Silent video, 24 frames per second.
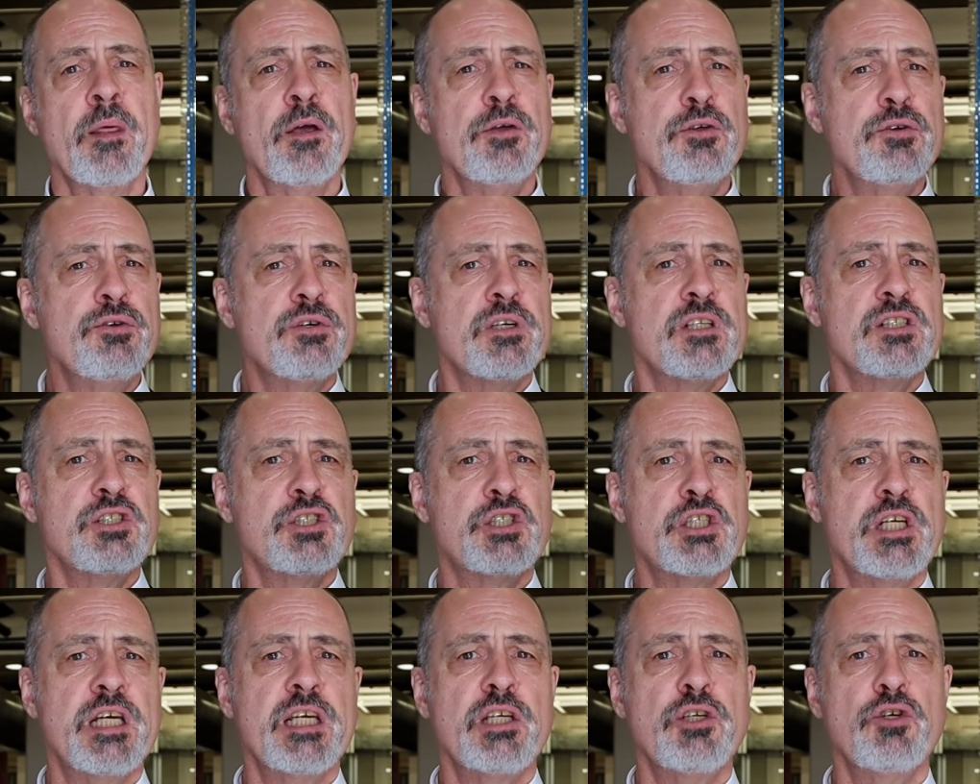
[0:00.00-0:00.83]
You can
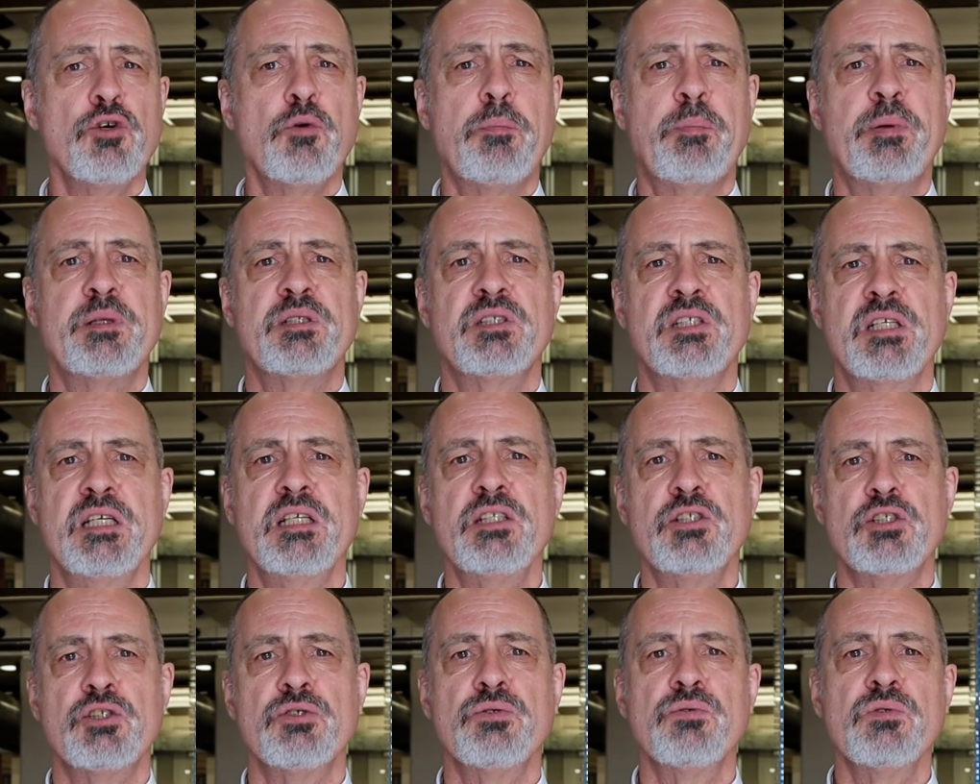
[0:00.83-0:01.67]
check your
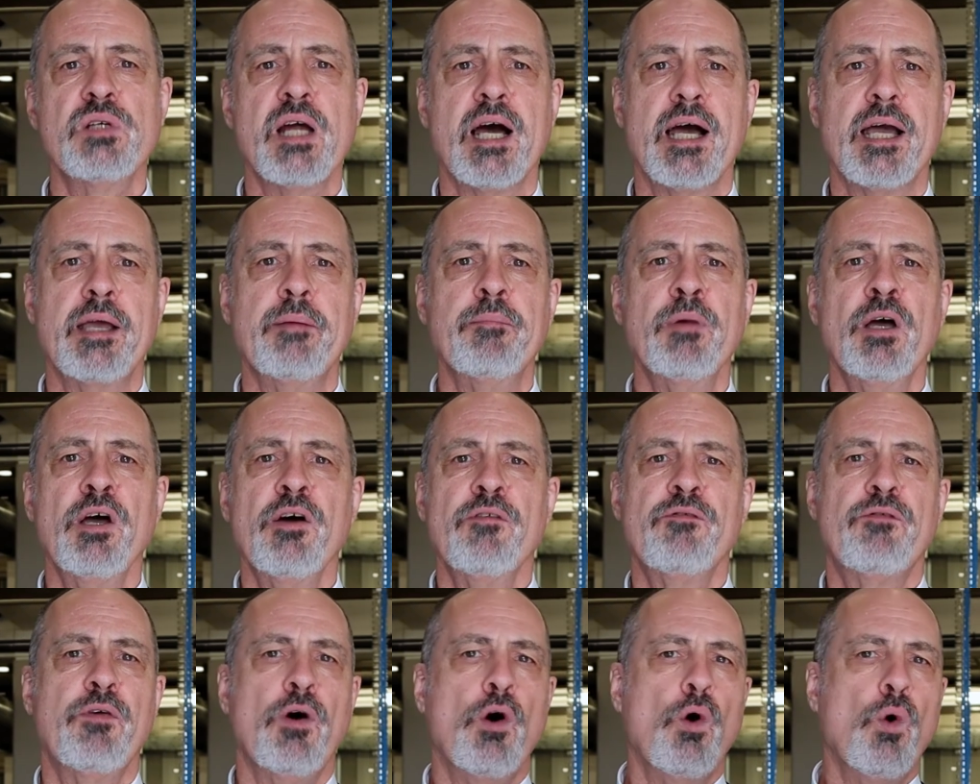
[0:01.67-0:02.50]
potential name
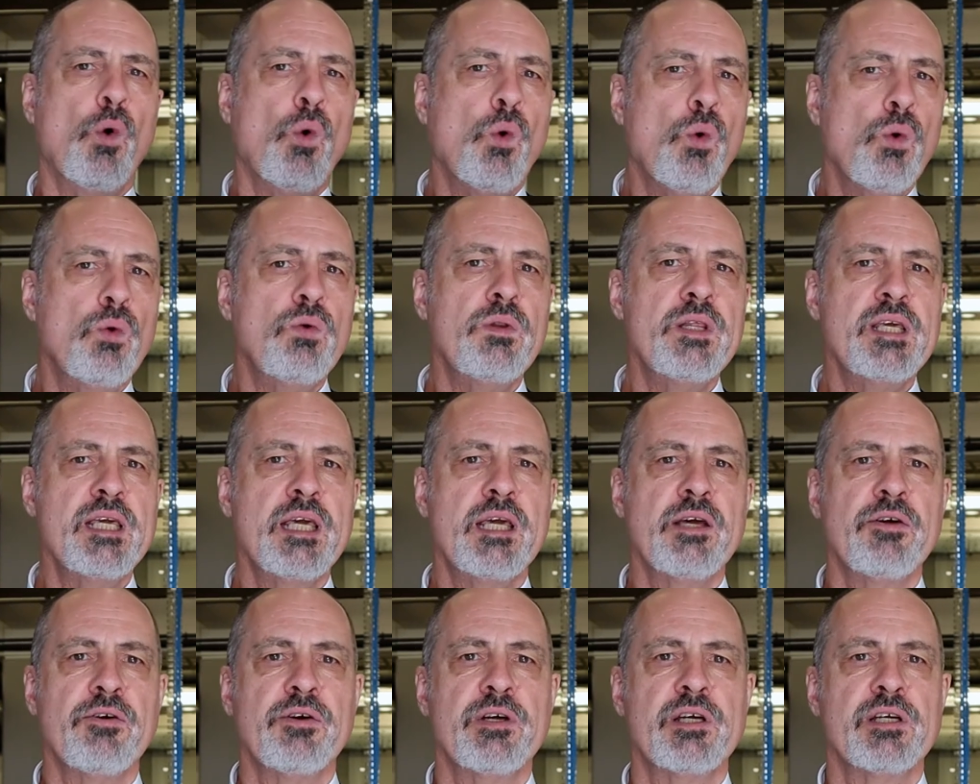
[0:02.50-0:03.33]
for all
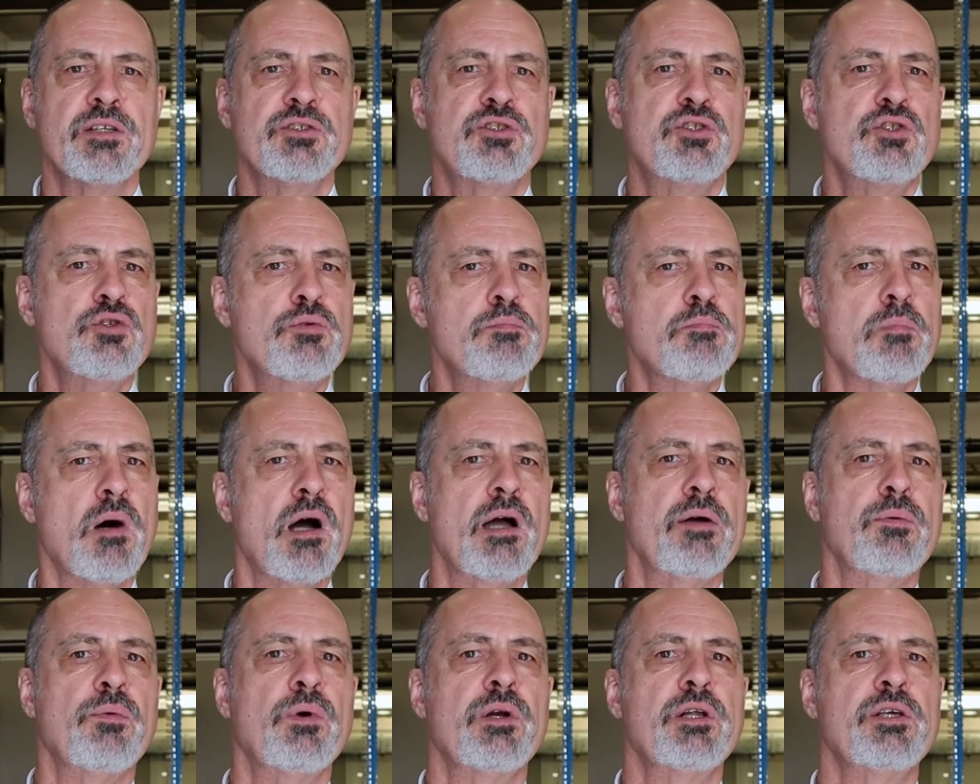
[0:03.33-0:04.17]
the areas you
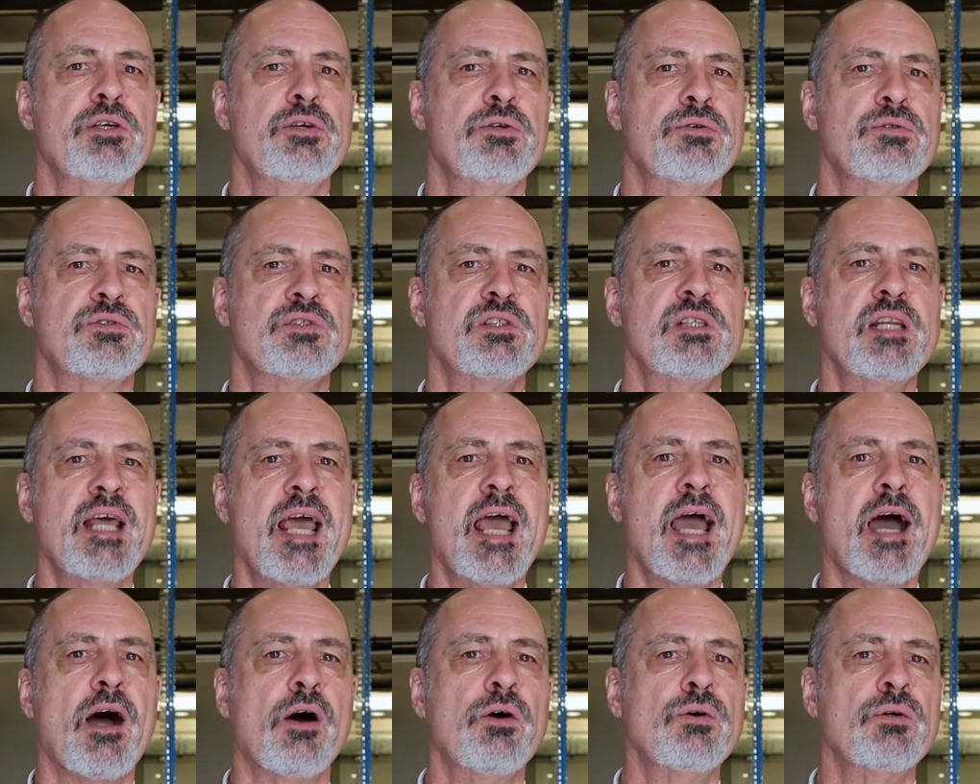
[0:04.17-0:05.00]
might want to use
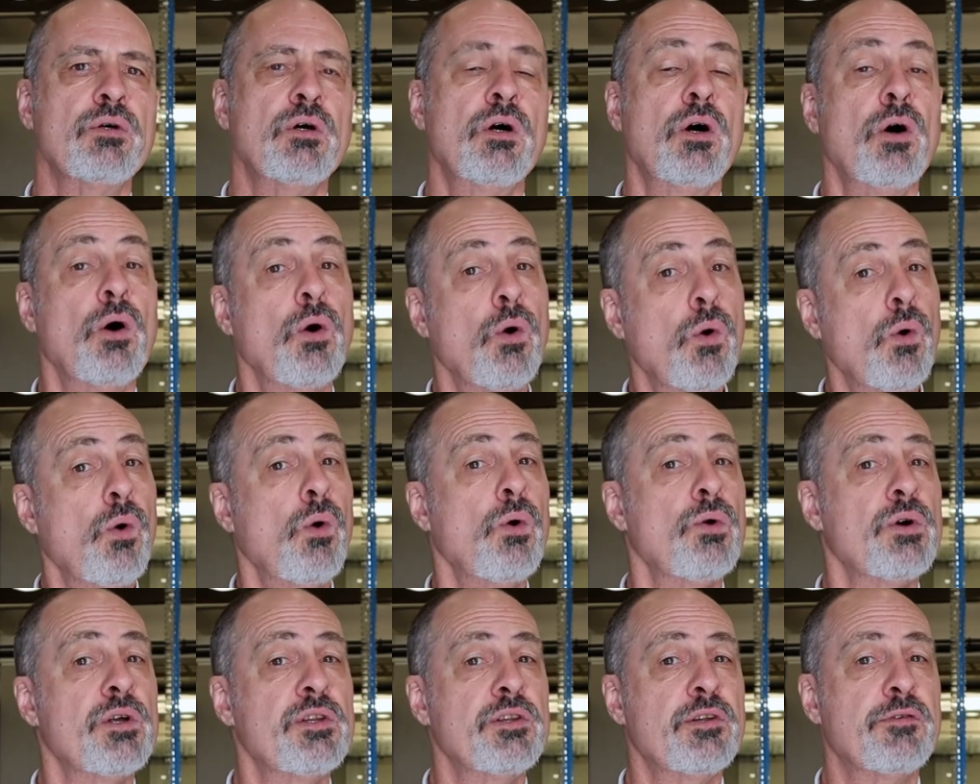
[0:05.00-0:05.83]
now
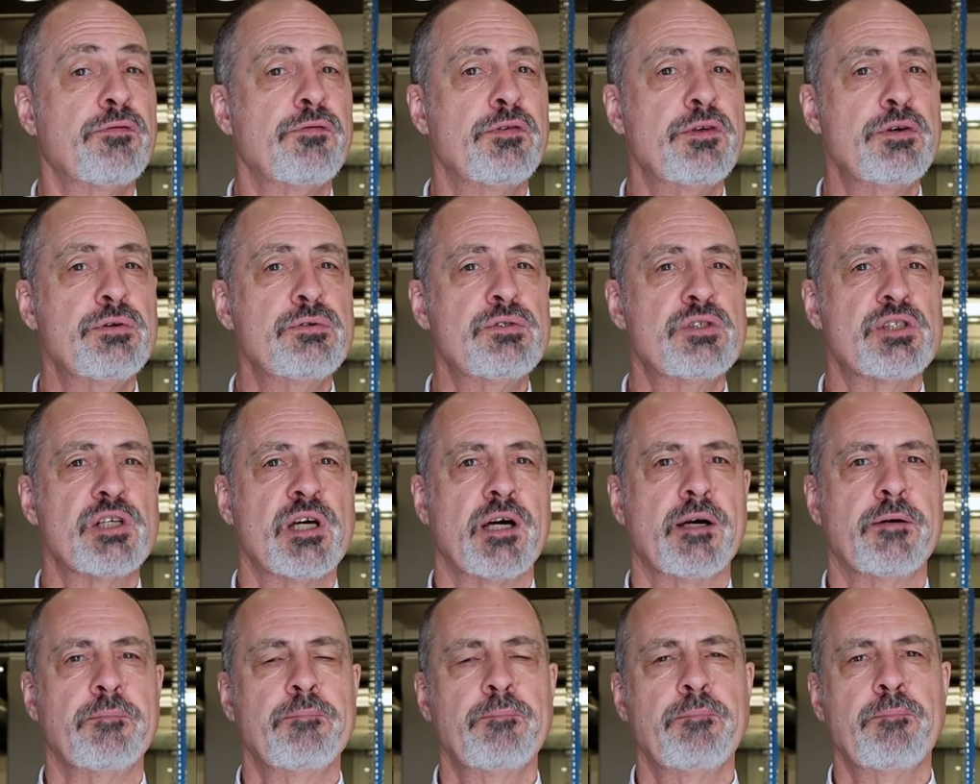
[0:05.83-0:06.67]
or in the
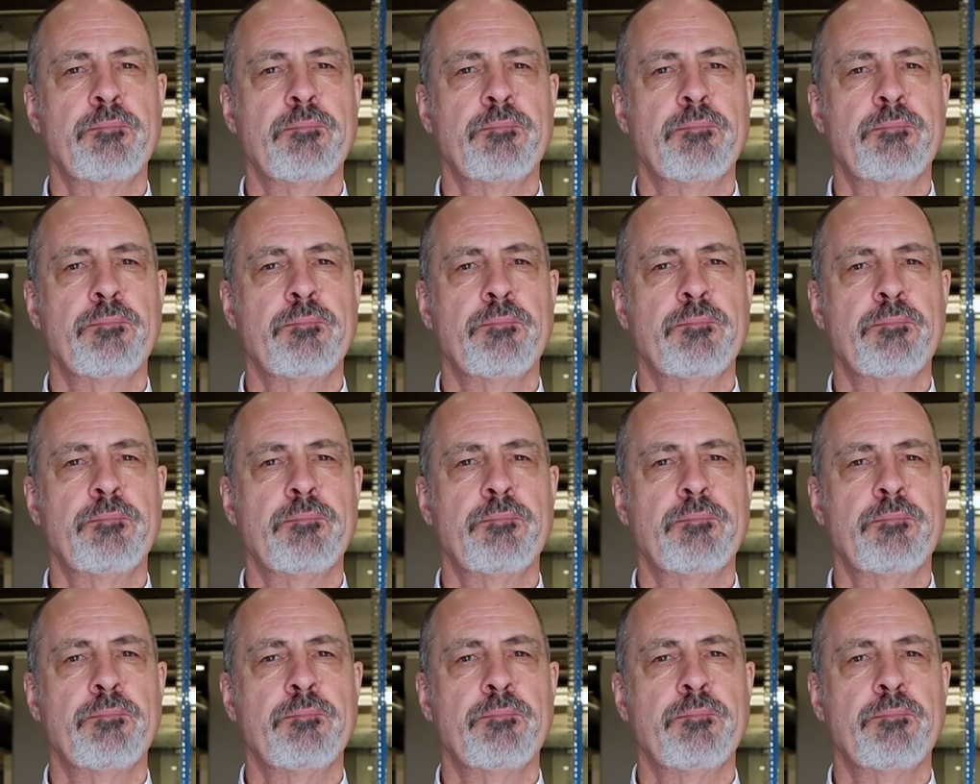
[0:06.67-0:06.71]
future.